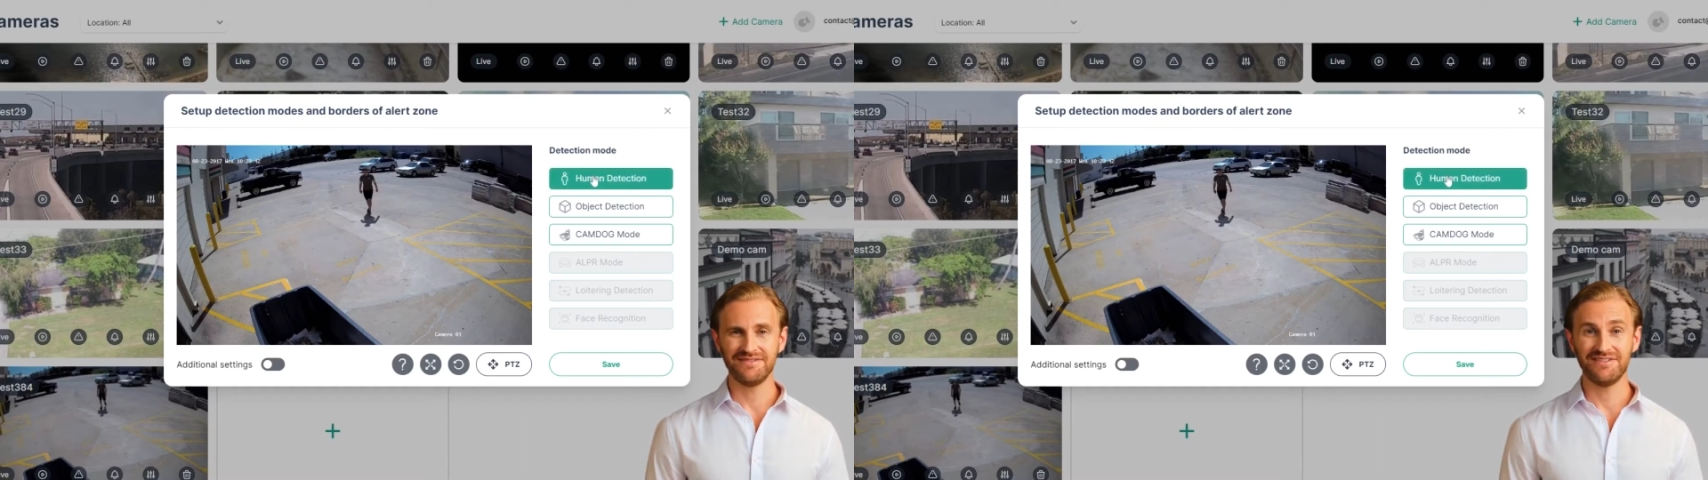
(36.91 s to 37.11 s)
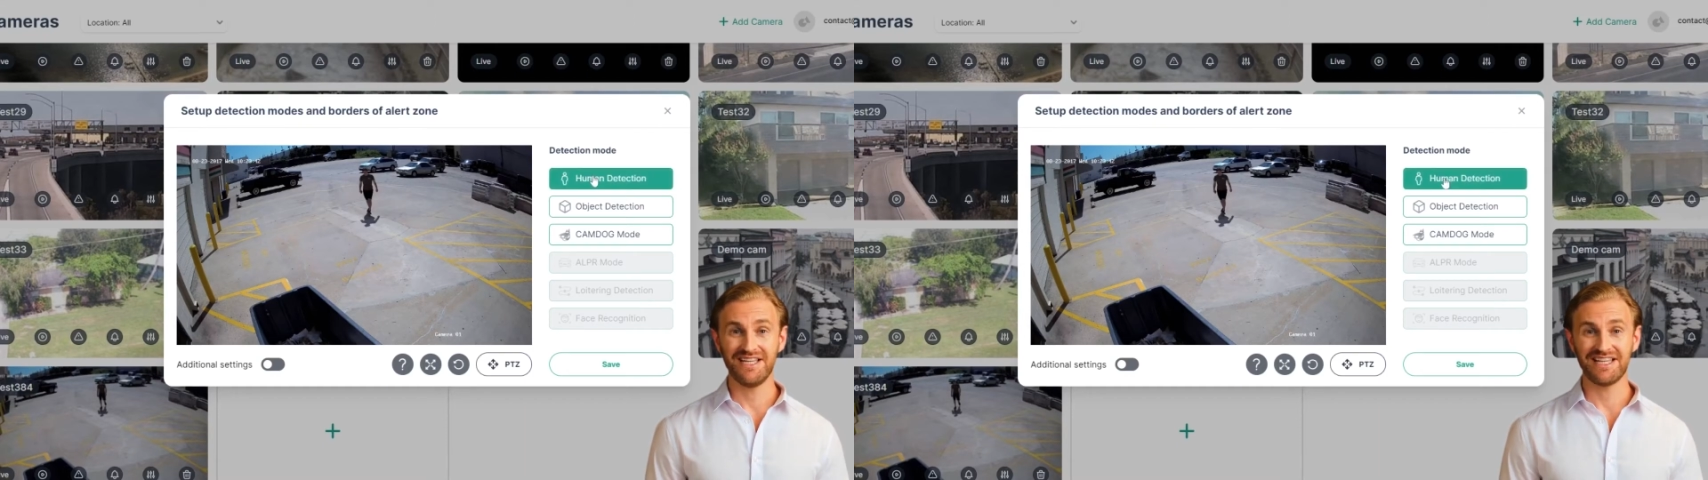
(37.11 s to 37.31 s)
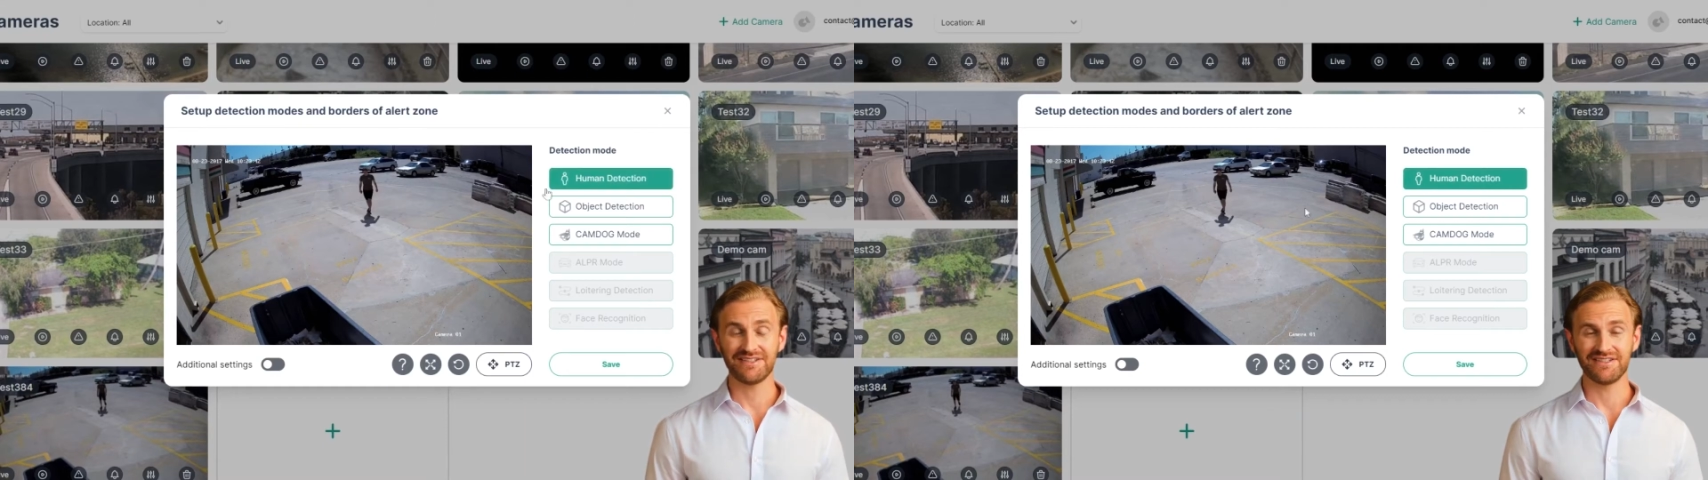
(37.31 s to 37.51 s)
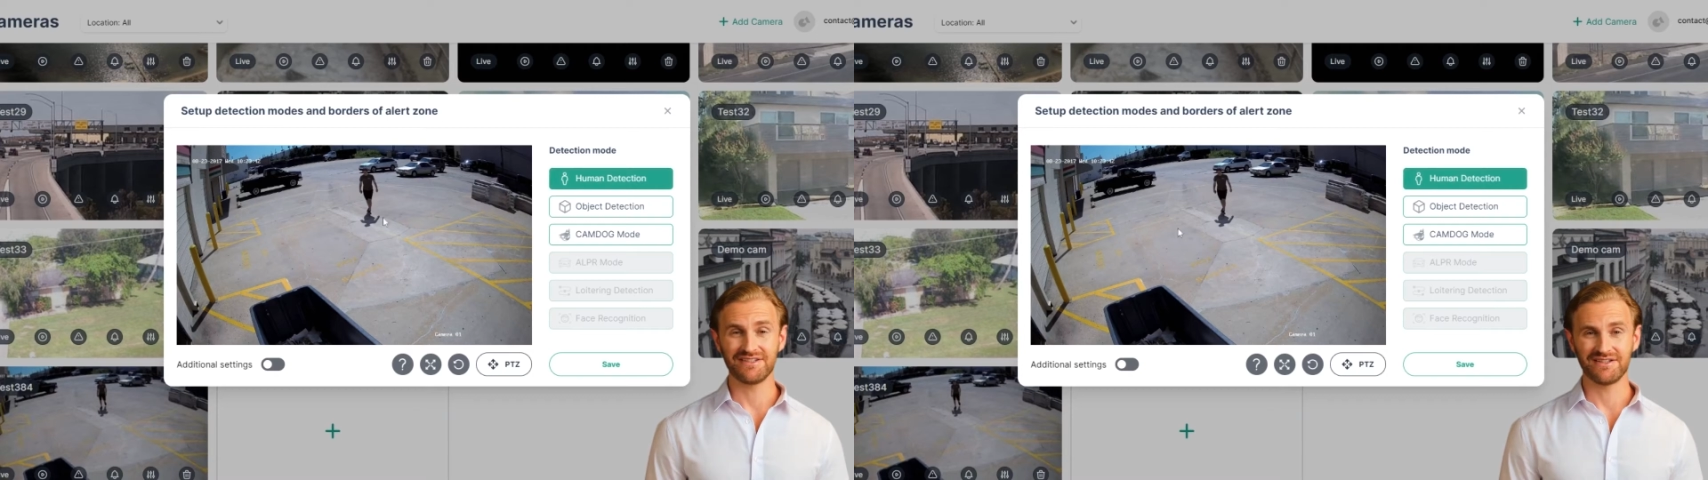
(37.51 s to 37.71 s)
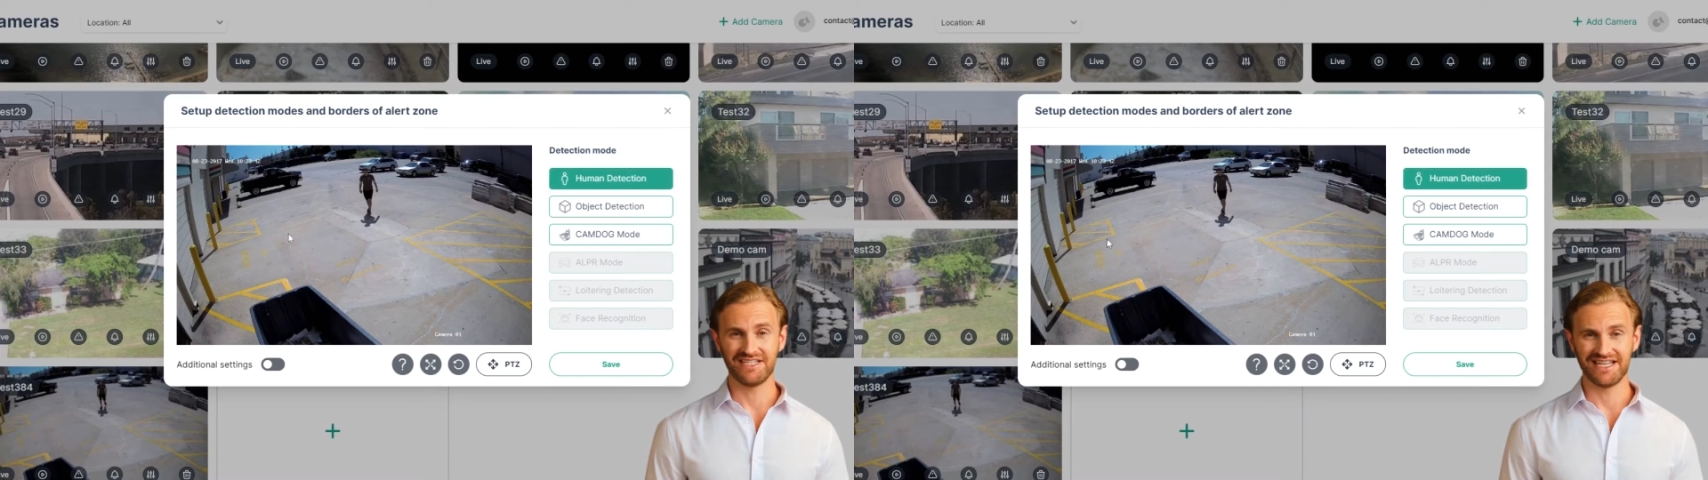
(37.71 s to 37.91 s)
Then,
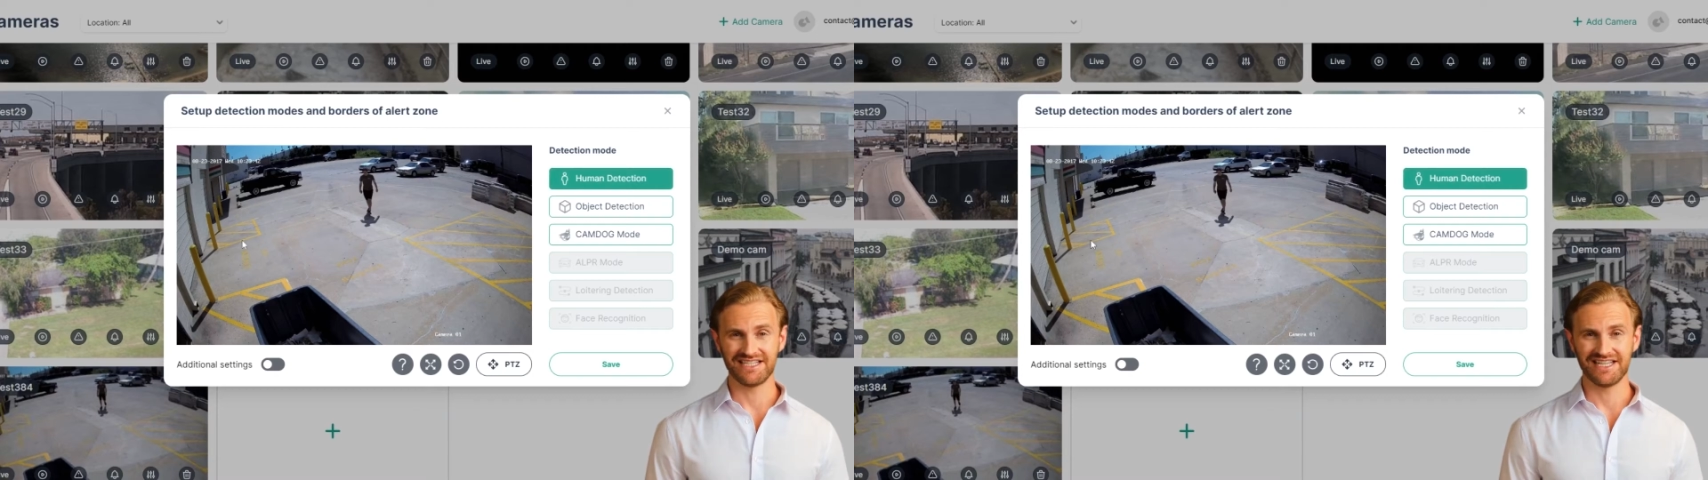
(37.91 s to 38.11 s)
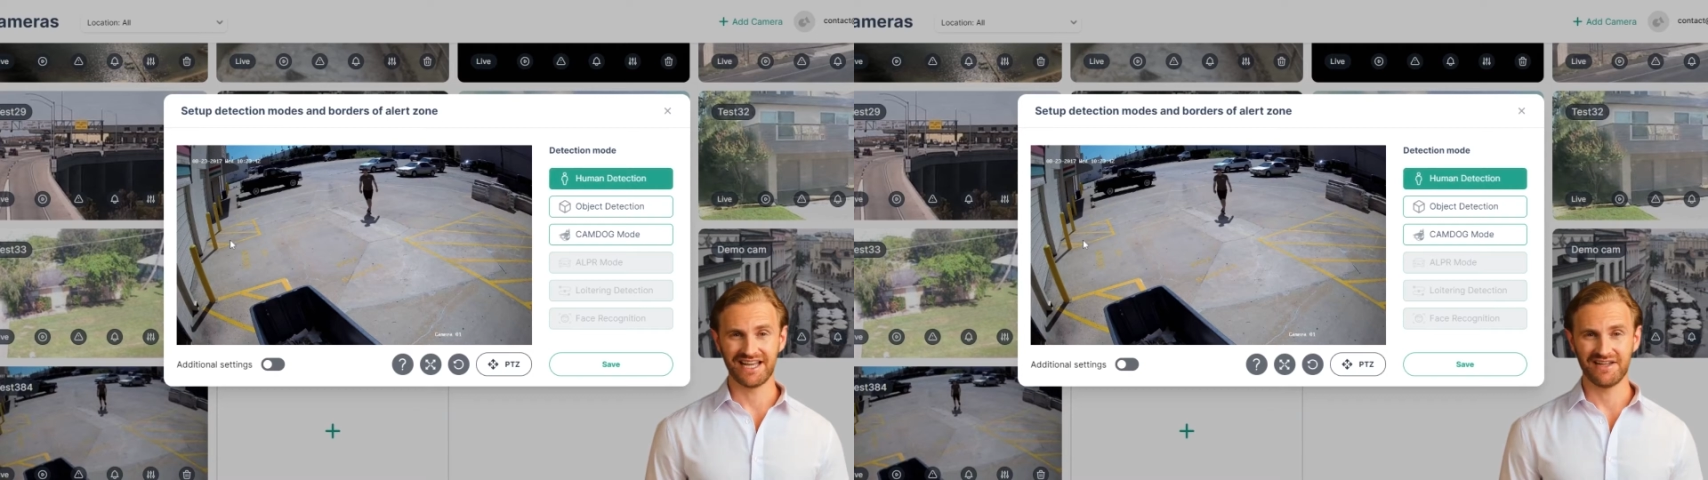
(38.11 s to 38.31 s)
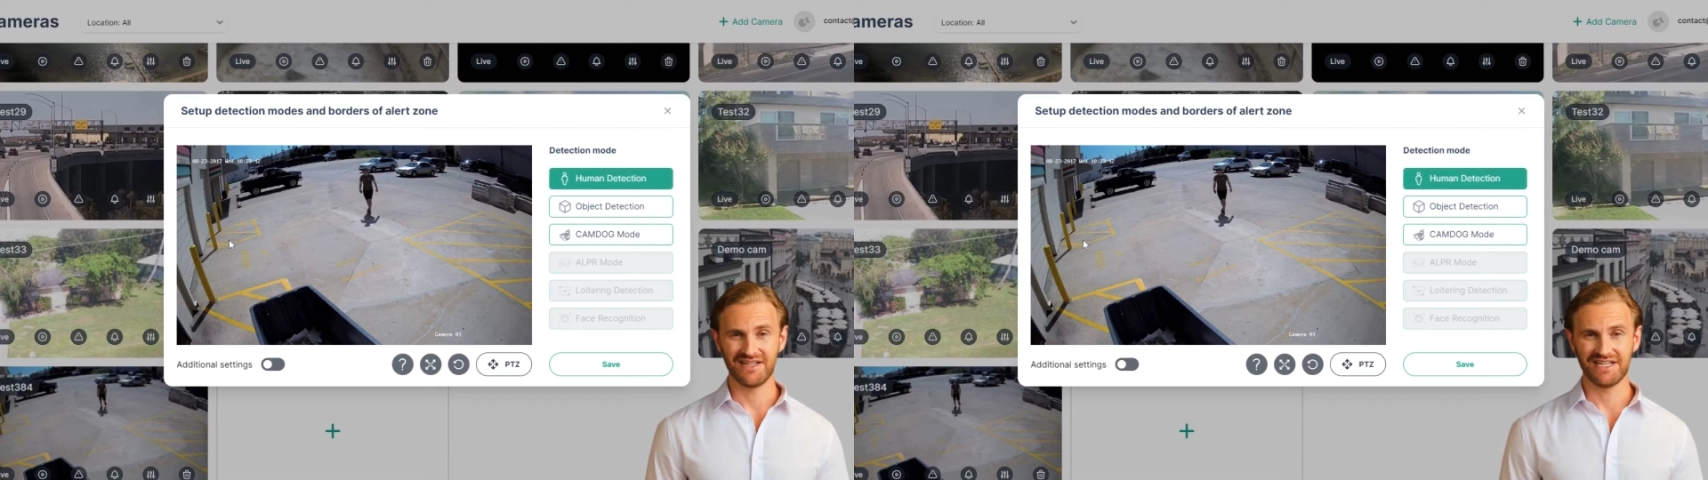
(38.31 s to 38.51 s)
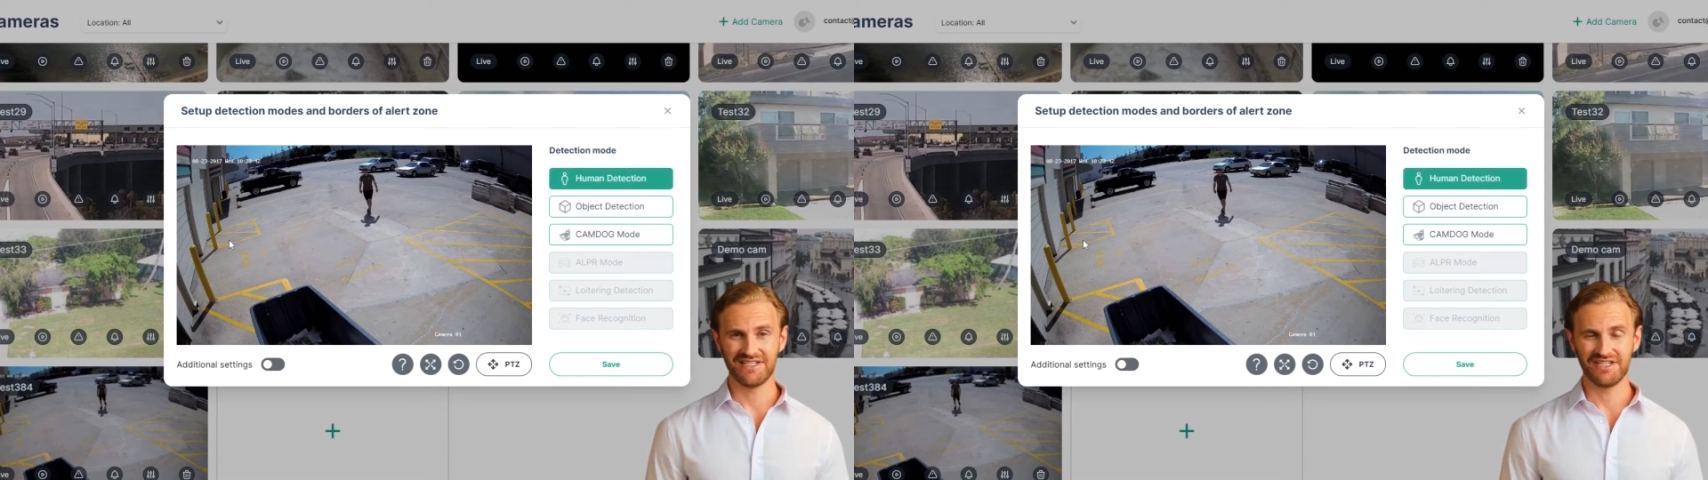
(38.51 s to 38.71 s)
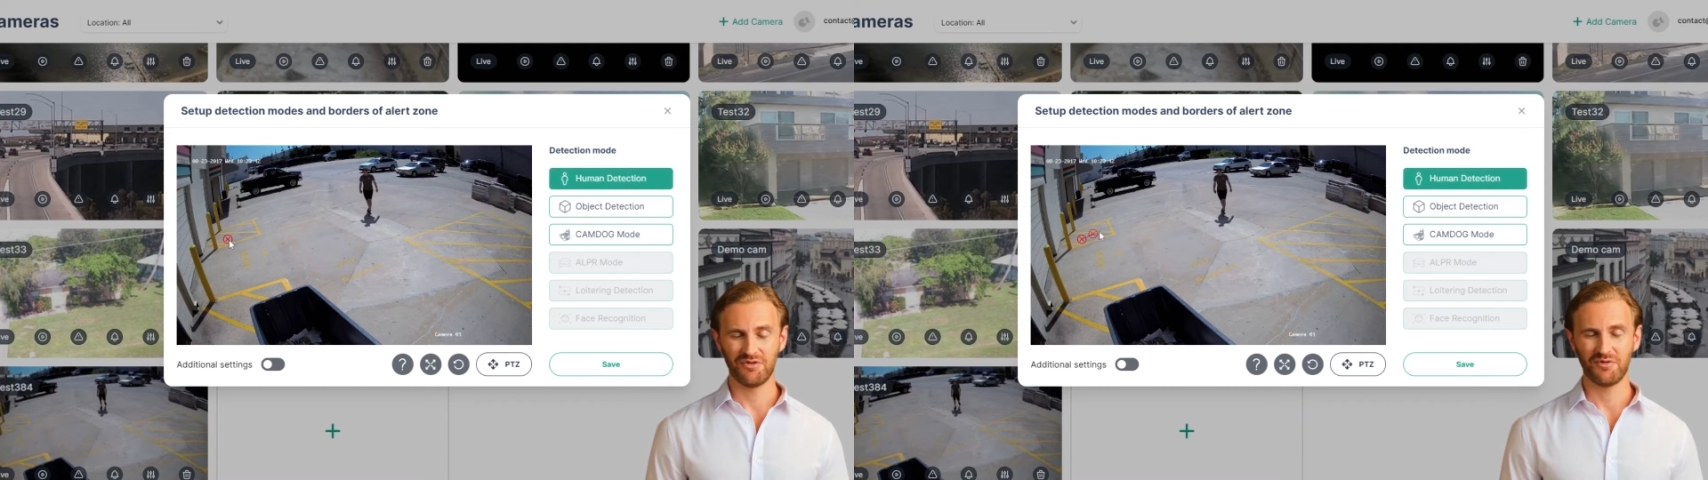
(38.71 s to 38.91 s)
set the area
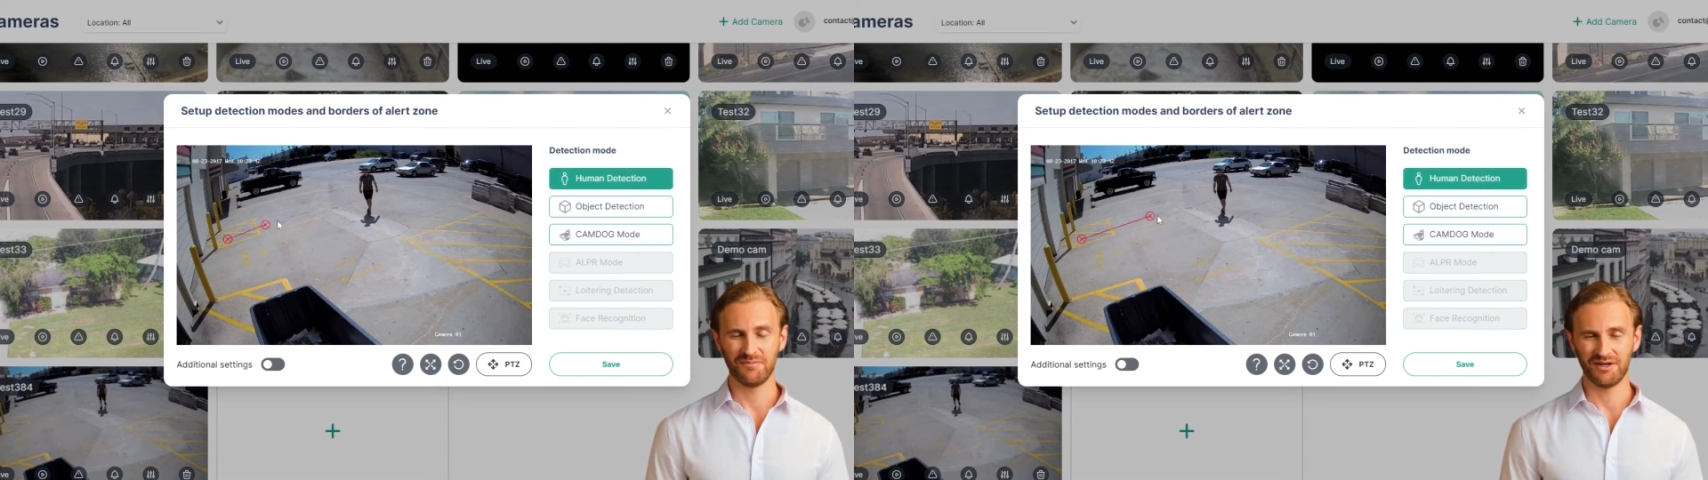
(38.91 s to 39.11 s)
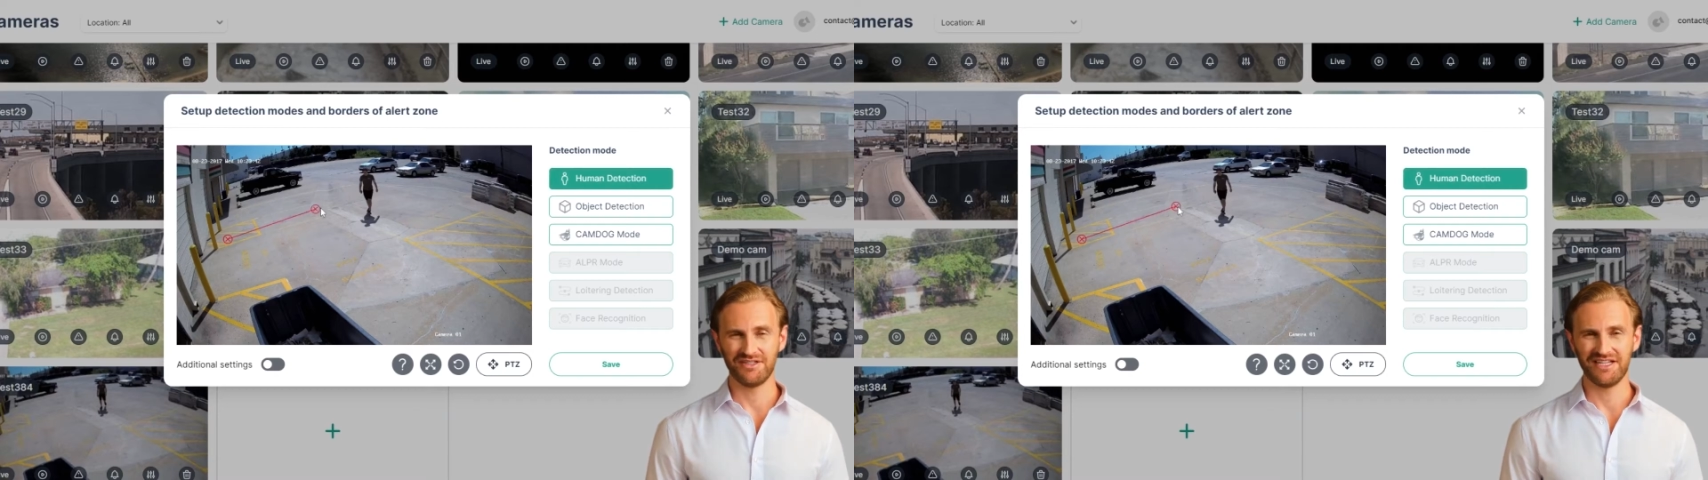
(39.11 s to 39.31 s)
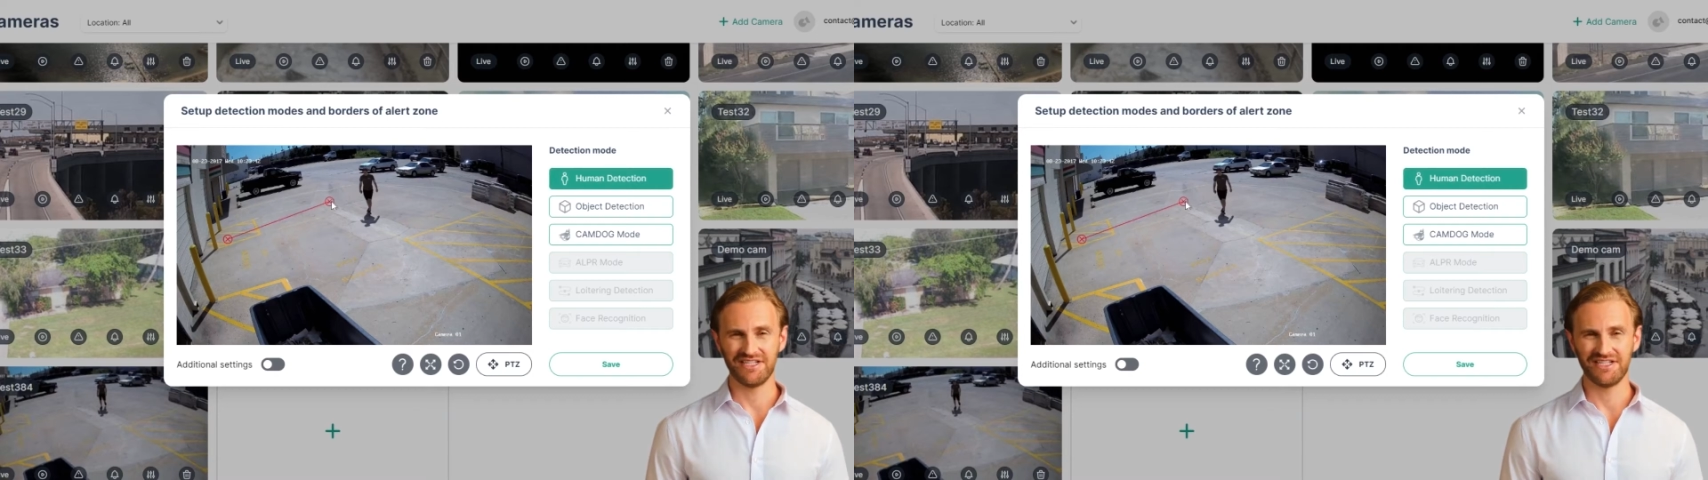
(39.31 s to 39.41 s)
that you are most